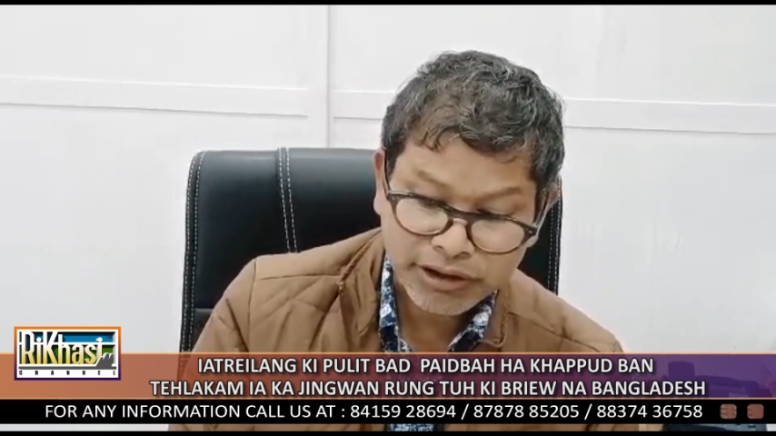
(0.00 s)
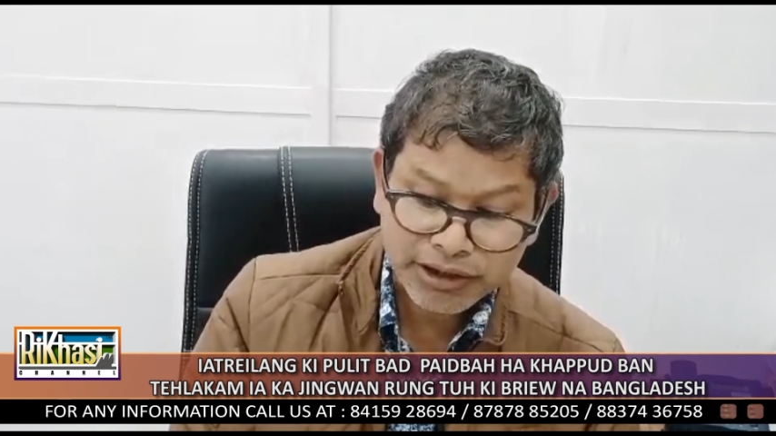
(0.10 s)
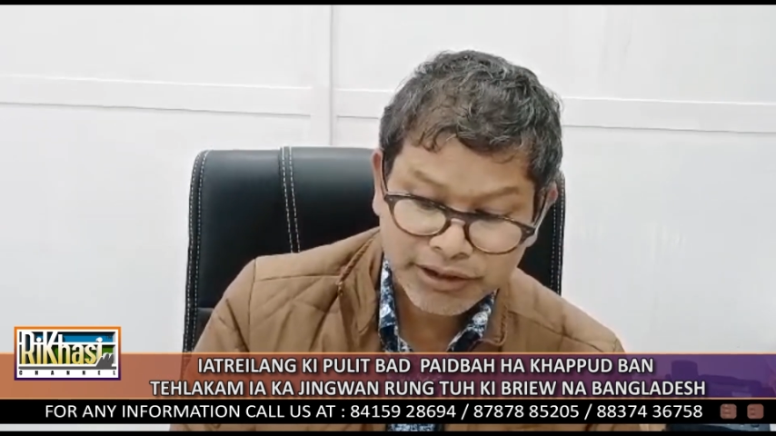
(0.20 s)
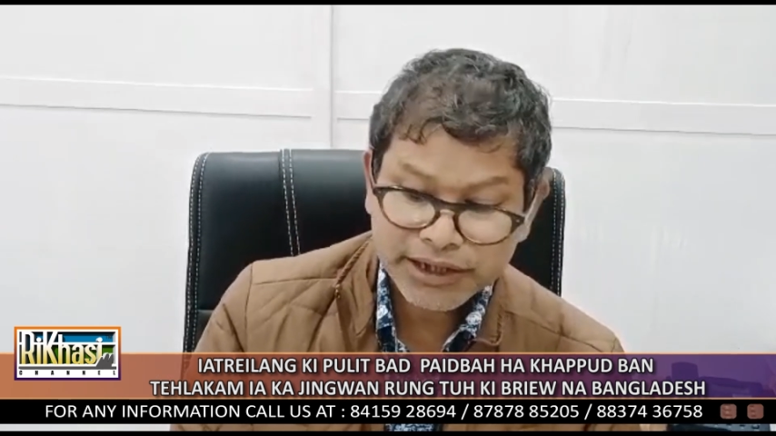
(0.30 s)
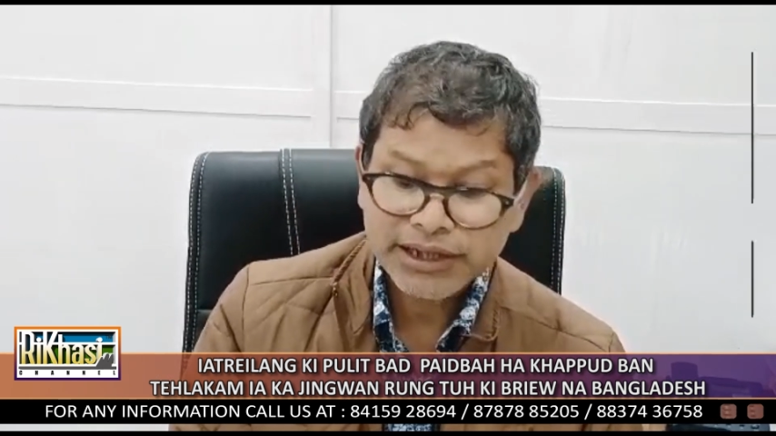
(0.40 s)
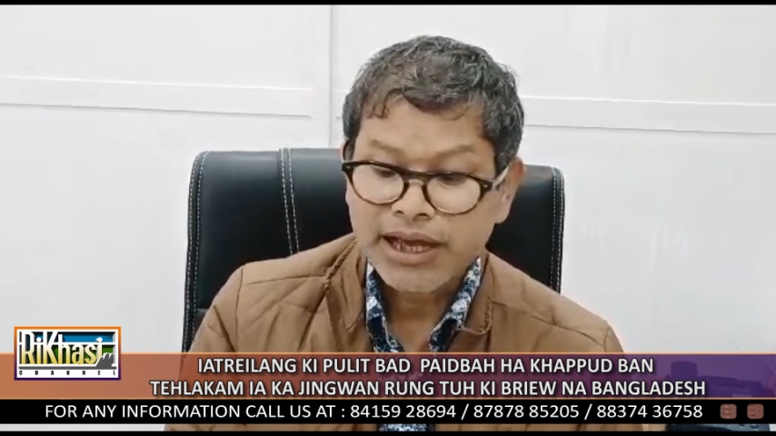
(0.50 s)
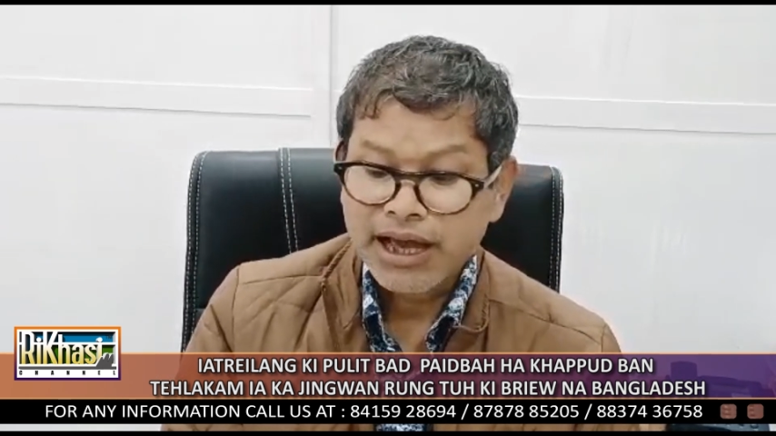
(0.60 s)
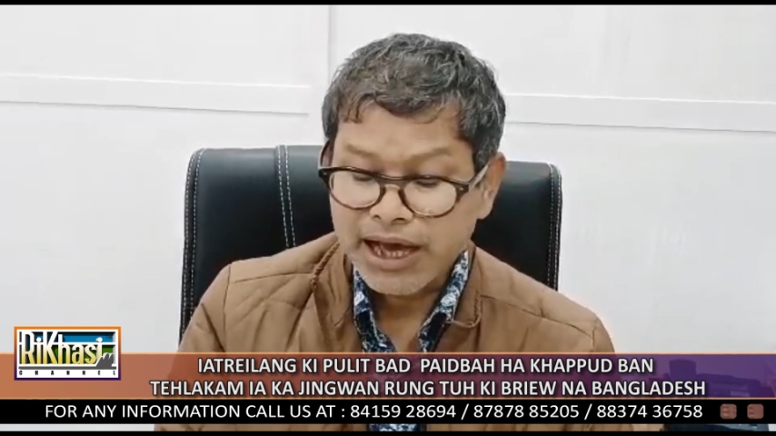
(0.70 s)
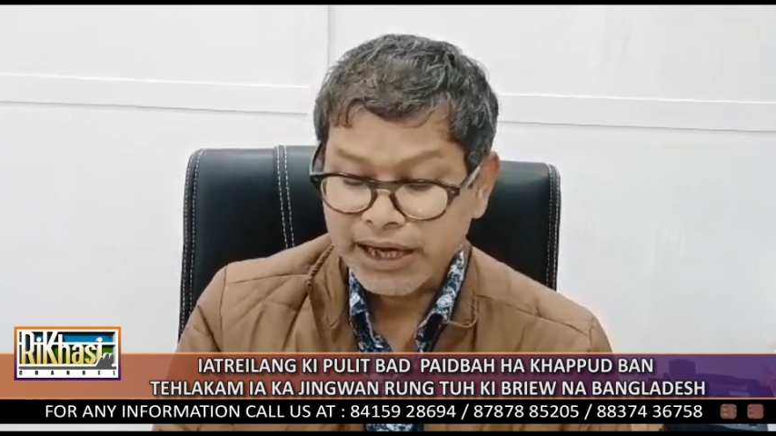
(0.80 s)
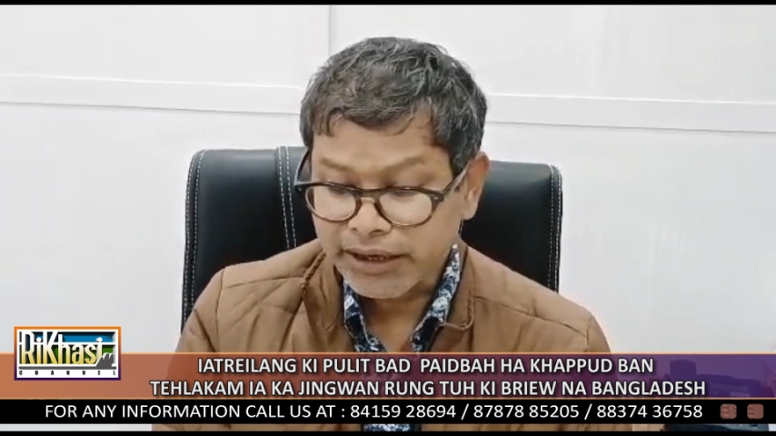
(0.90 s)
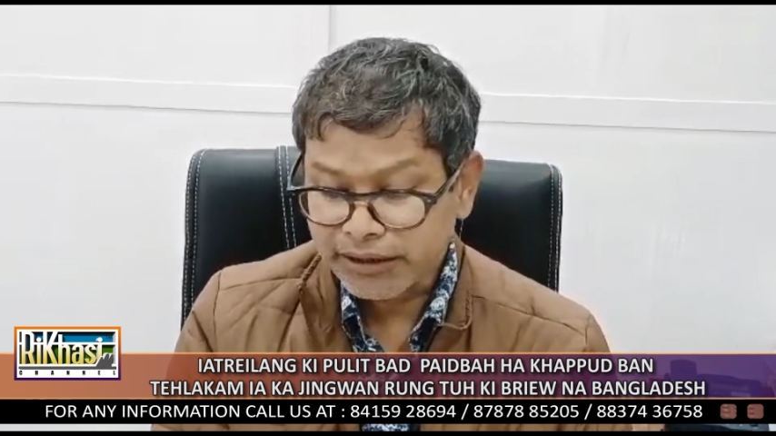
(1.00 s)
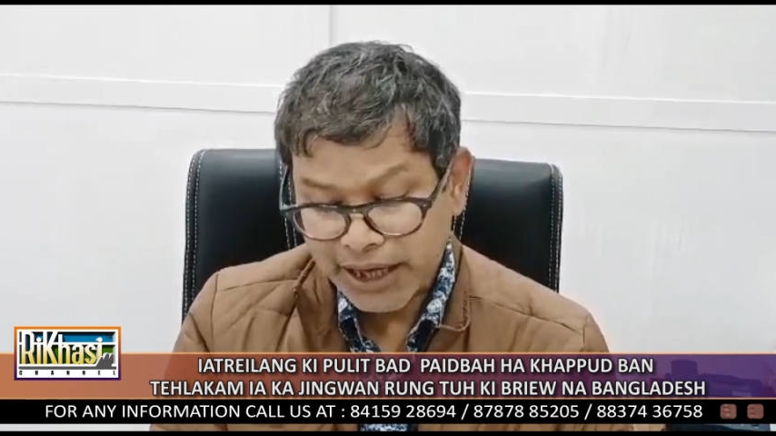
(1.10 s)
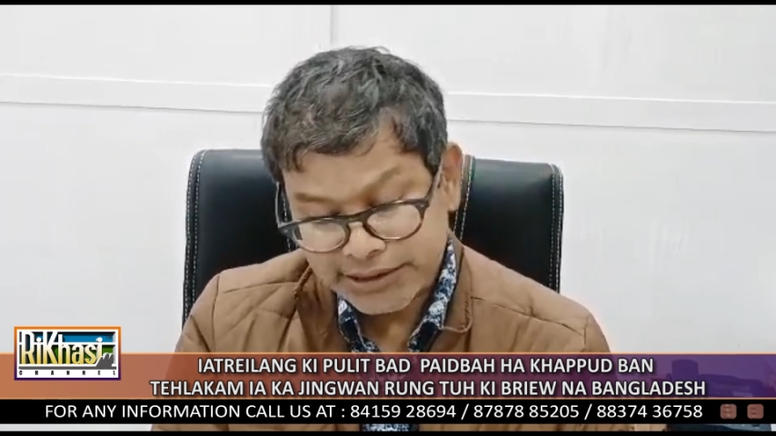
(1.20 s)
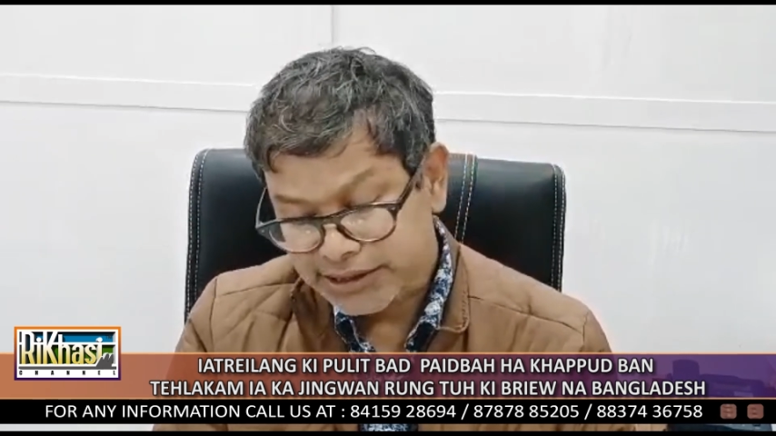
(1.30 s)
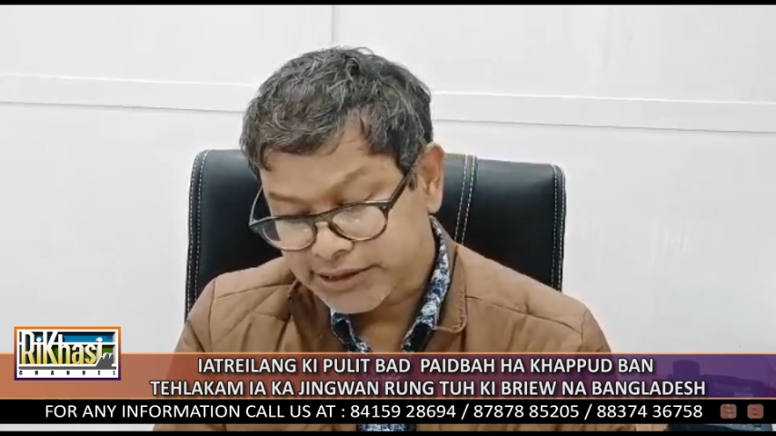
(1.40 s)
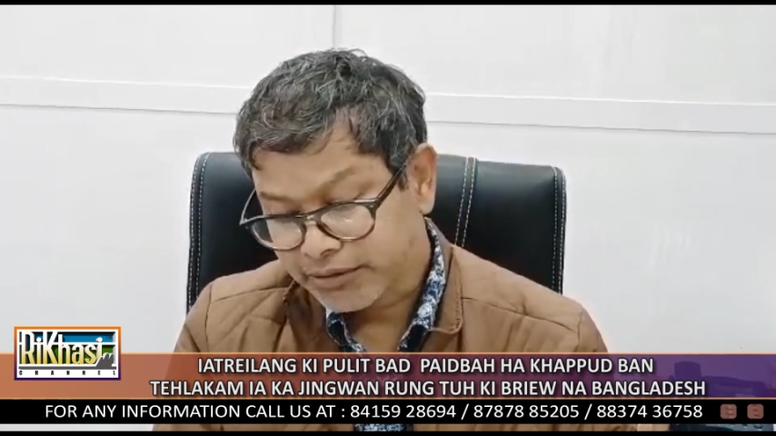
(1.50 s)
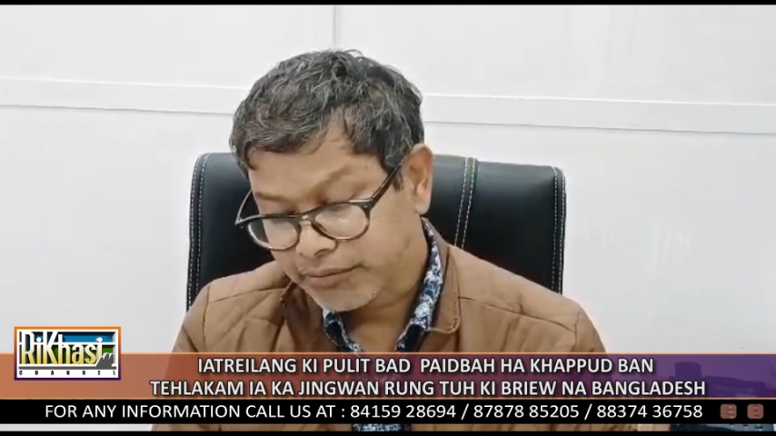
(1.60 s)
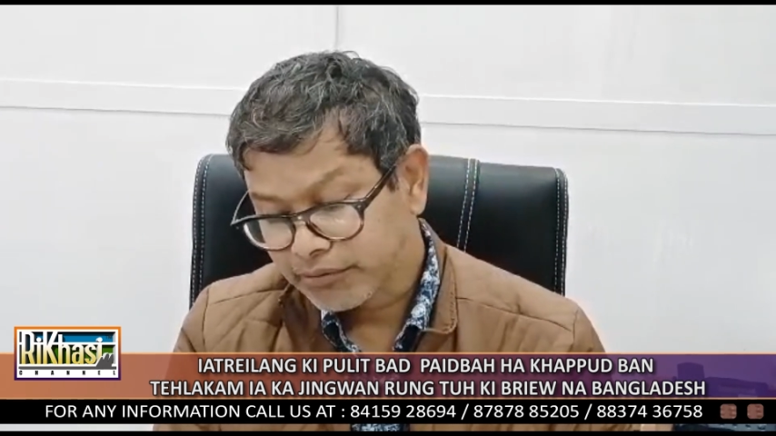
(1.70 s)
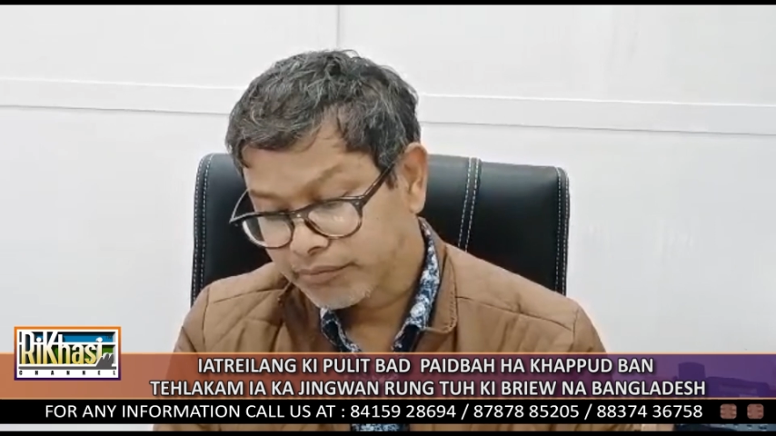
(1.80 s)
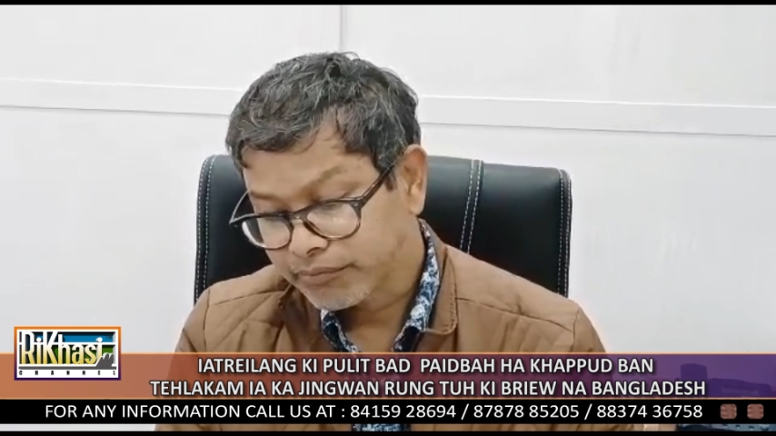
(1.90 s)
our country. And as I
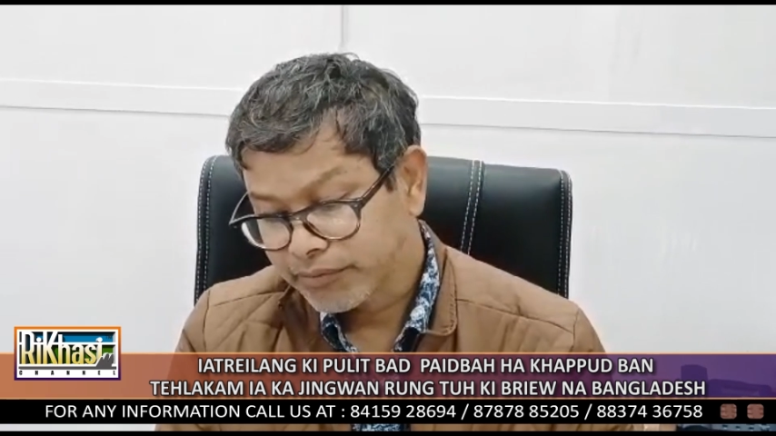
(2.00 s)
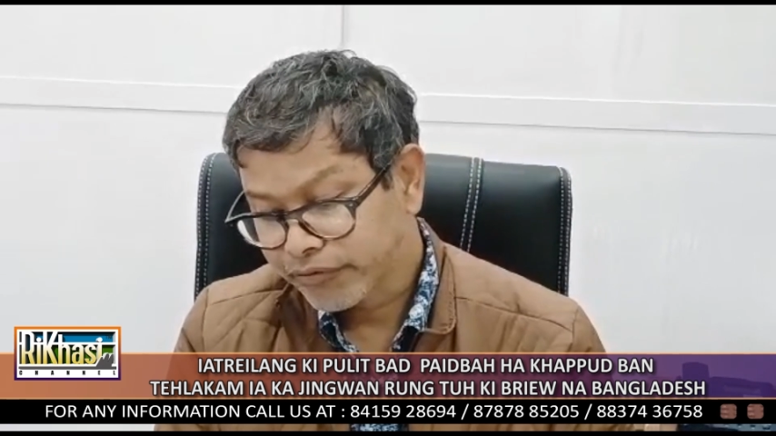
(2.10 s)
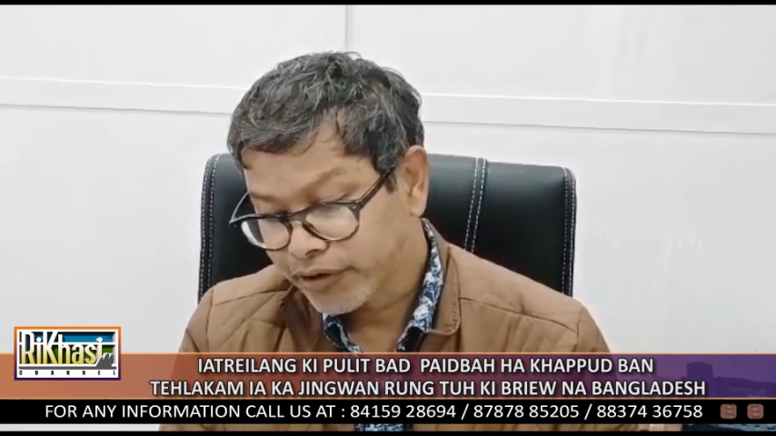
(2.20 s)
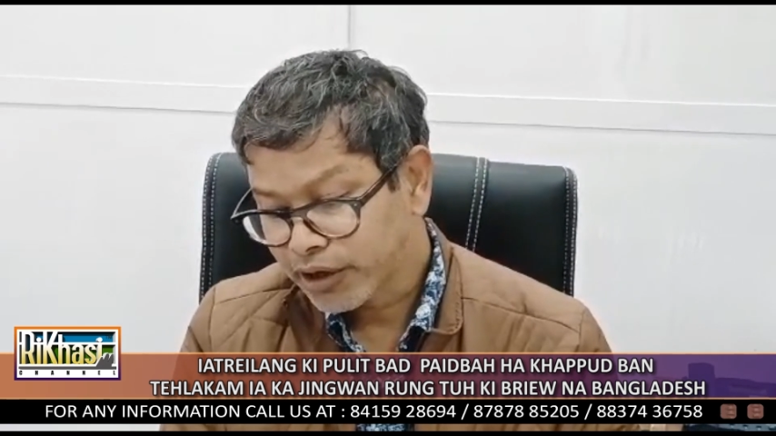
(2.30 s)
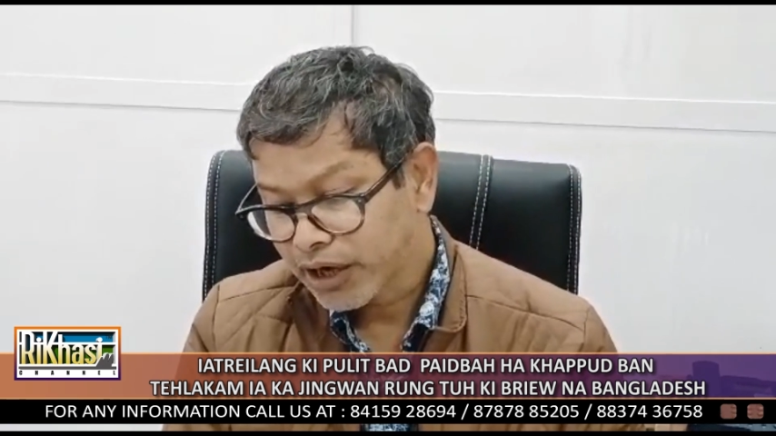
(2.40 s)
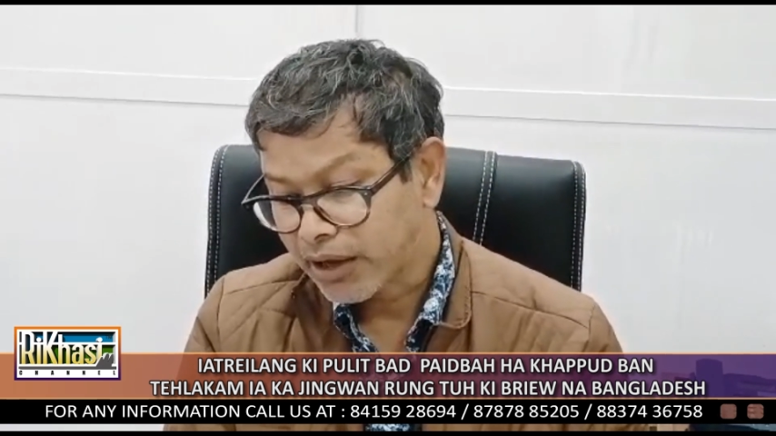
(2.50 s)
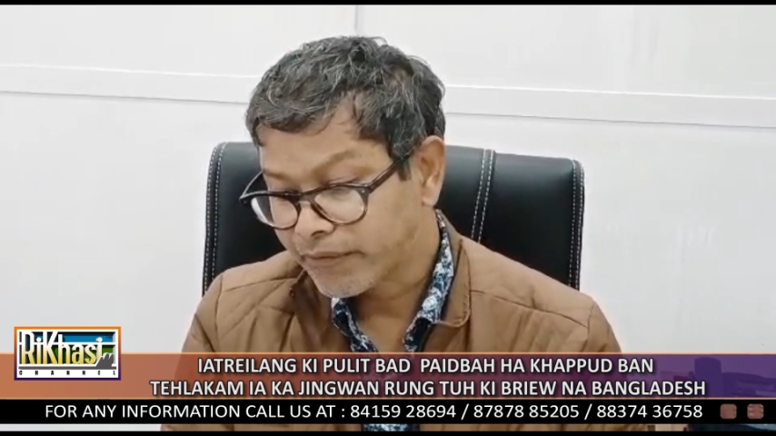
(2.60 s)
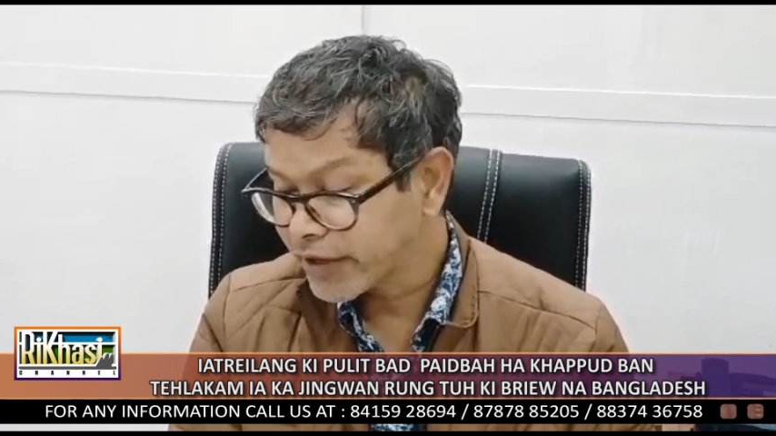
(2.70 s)
said before,